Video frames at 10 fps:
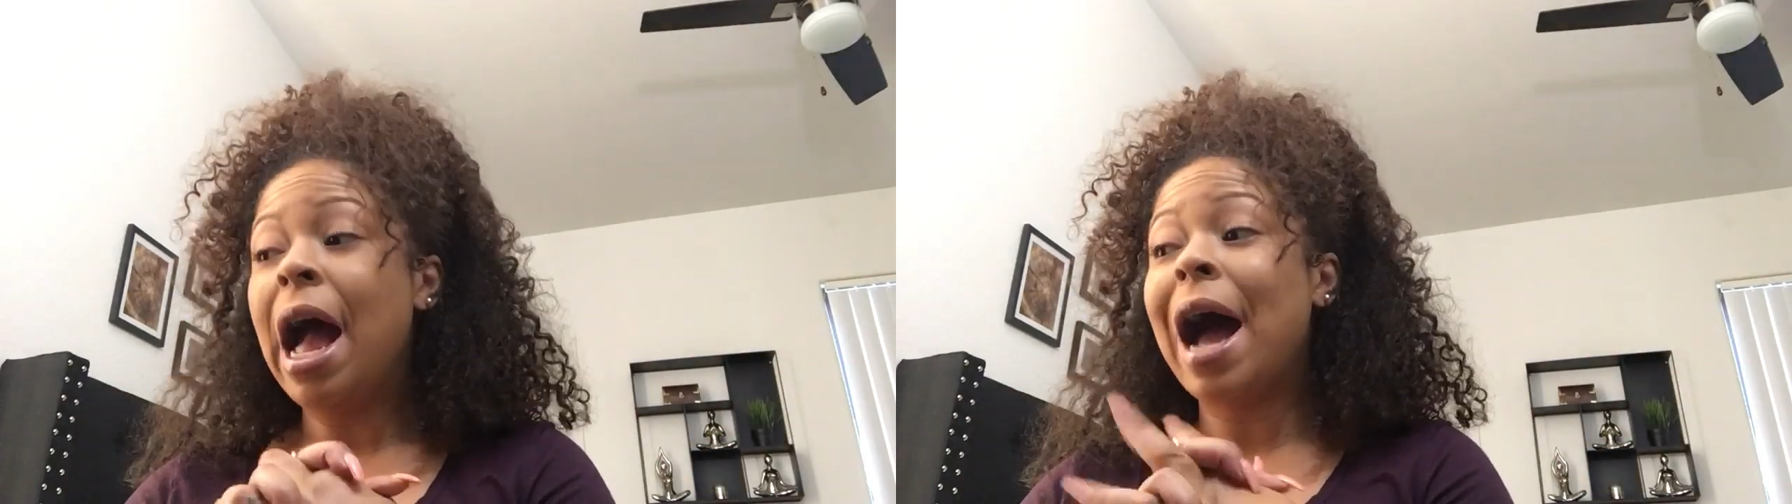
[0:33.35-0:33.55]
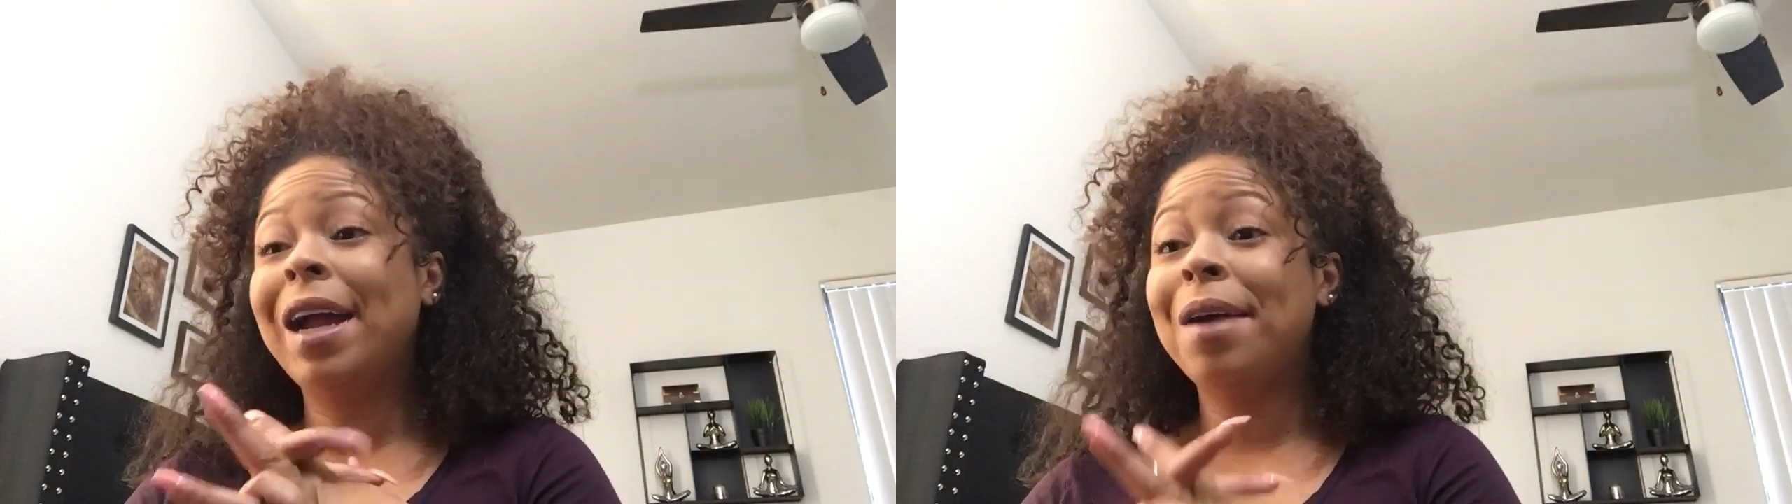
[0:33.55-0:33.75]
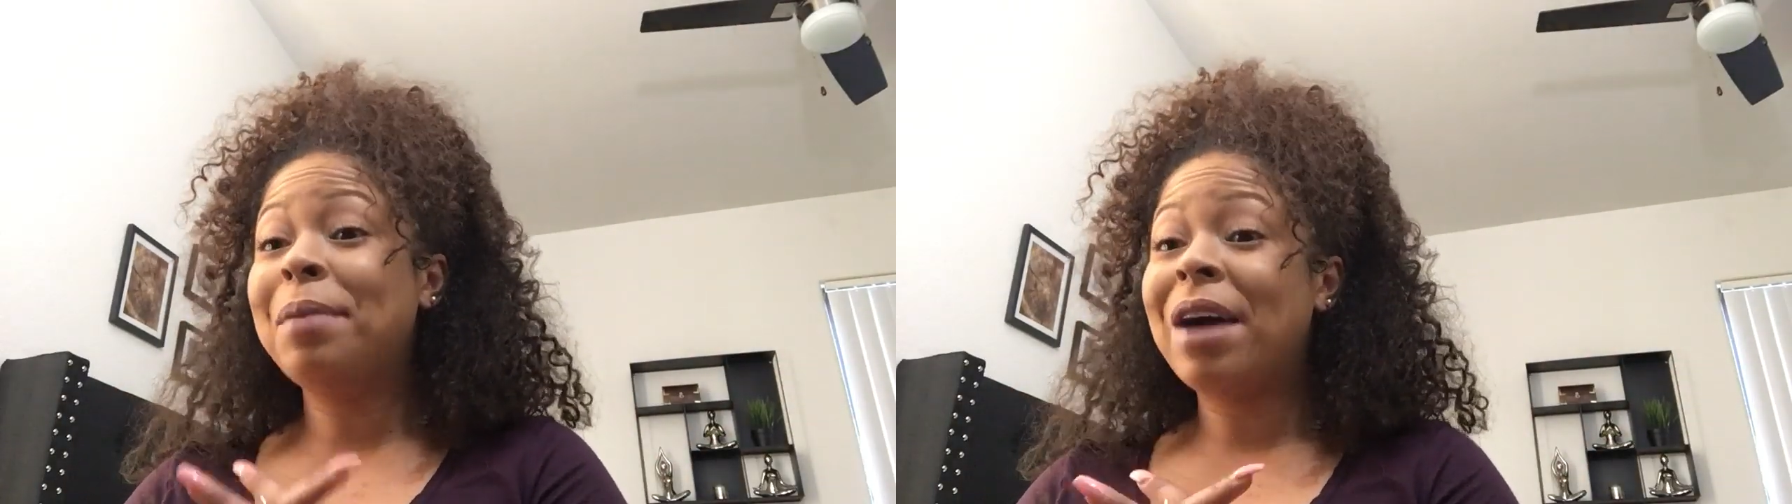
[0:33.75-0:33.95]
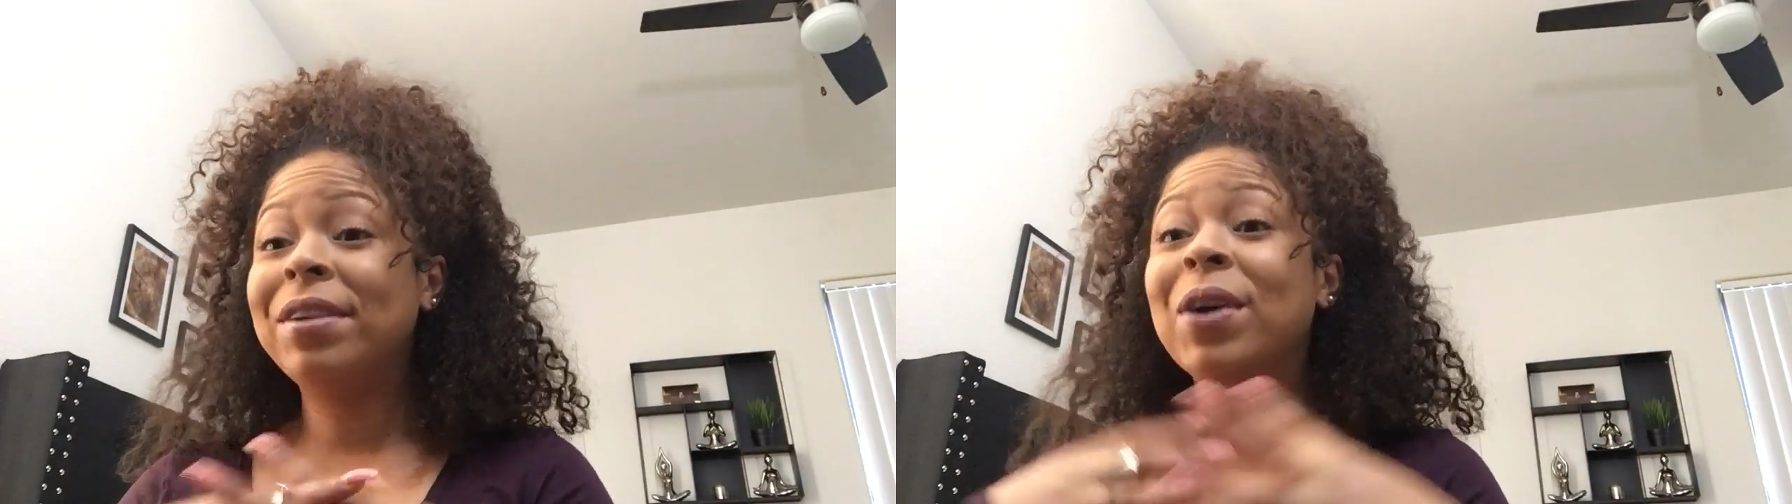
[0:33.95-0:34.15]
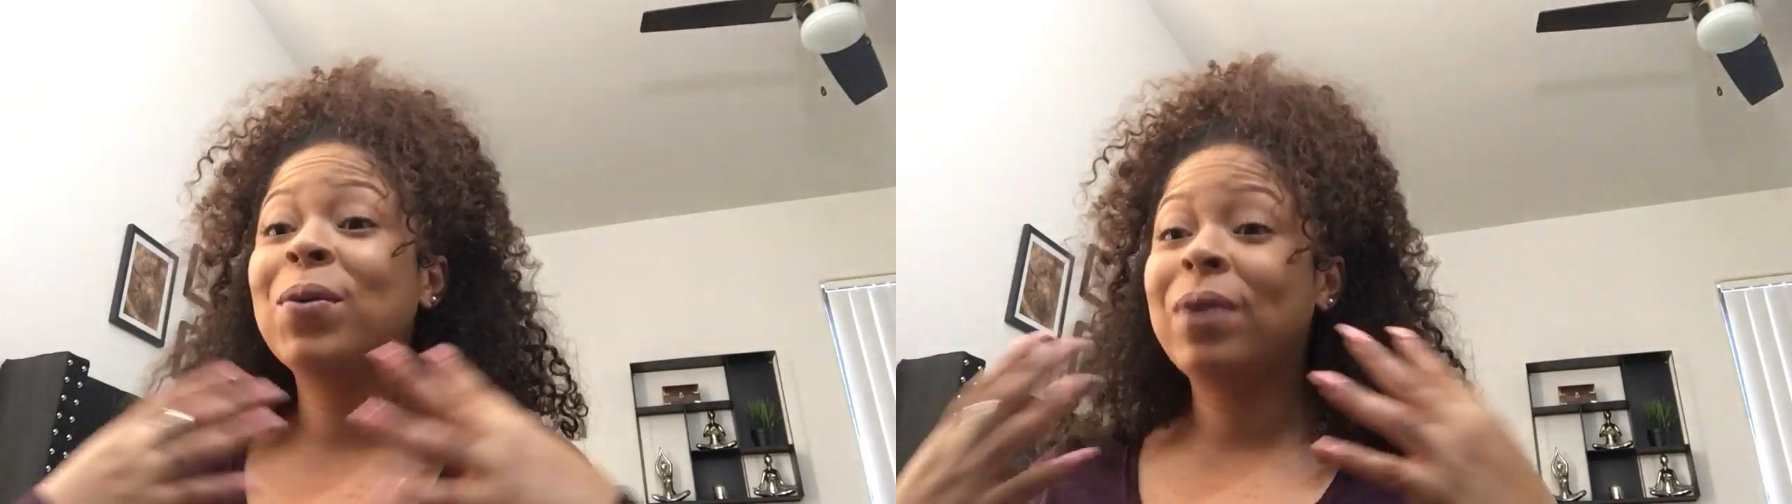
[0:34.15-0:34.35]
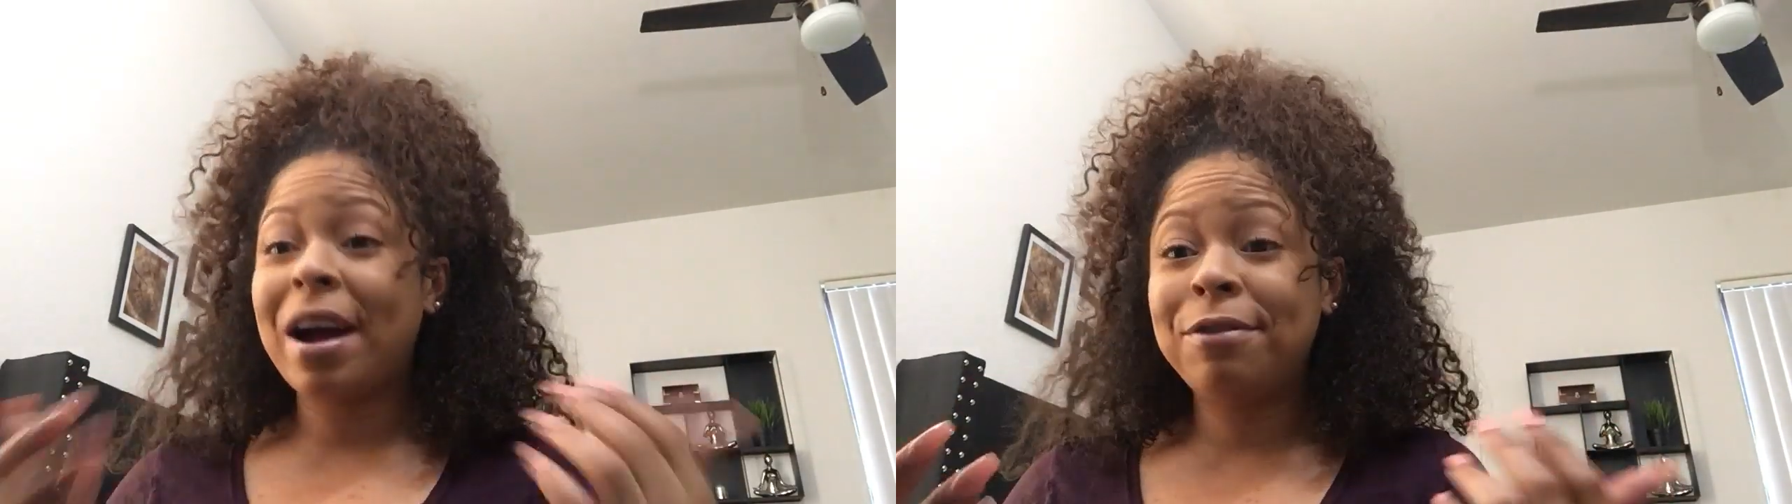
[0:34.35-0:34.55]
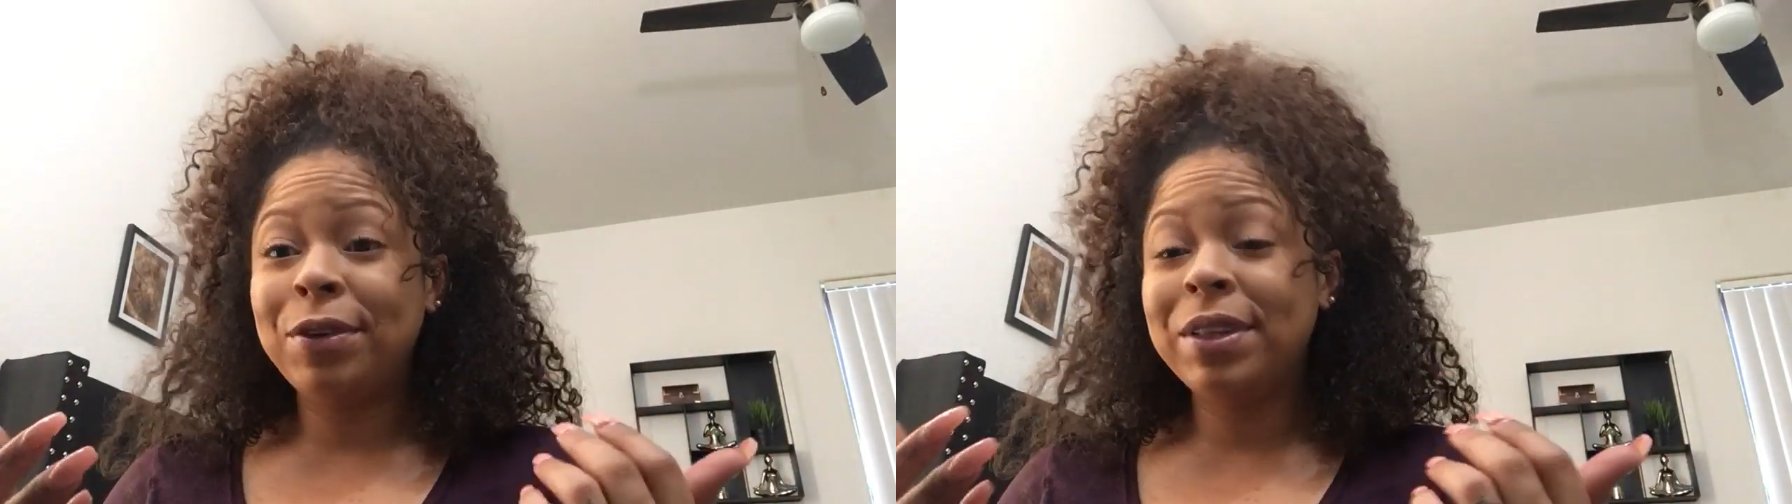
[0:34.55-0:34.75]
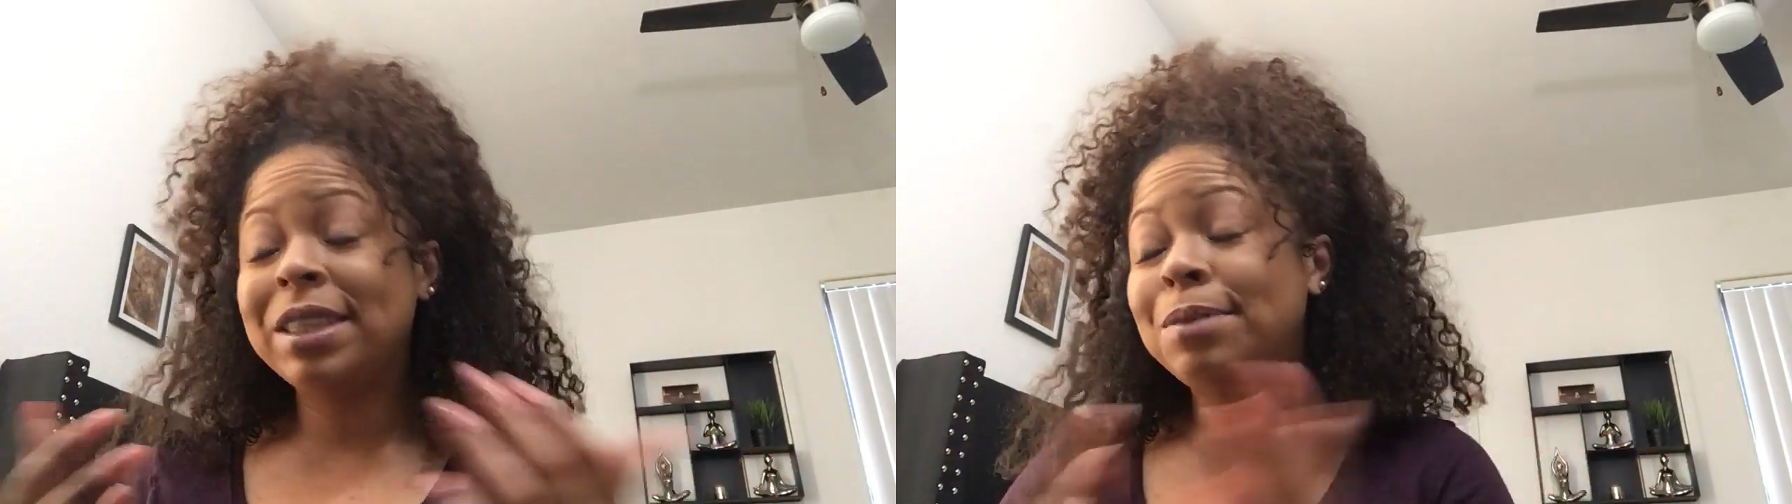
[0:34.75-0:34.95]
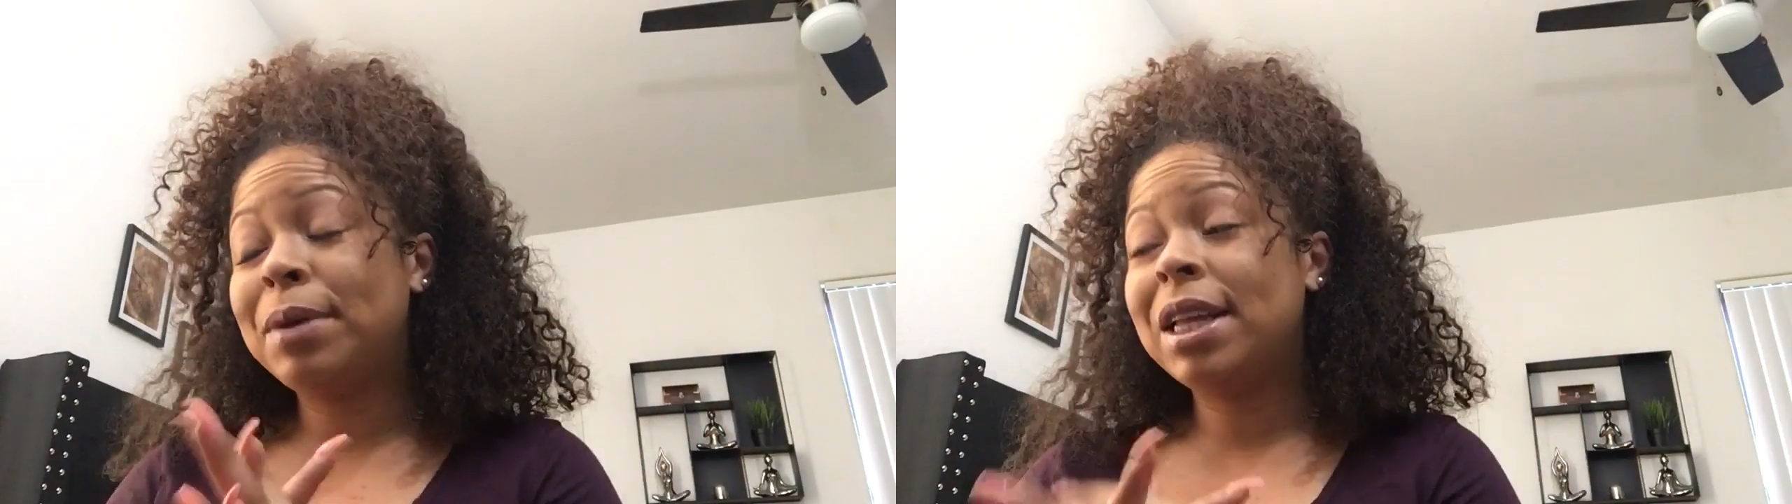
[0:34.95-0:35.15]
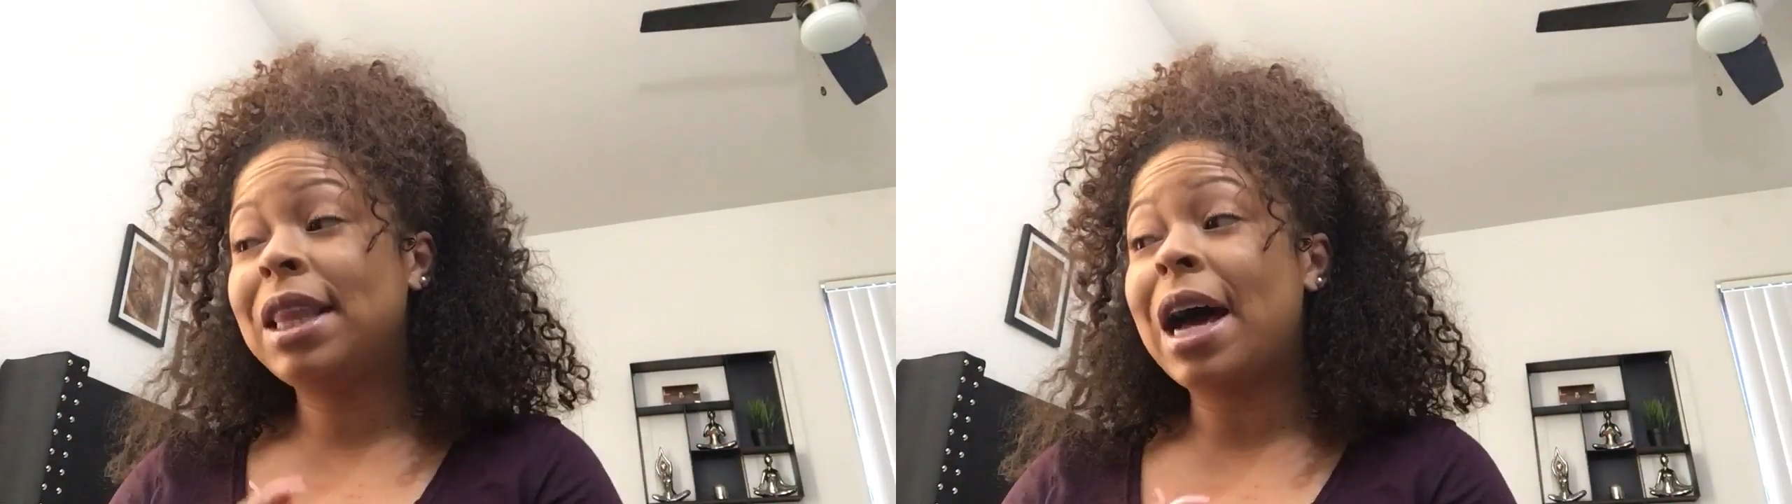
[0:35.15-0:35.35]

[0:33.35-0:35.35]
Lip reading: I am having a raffle this month.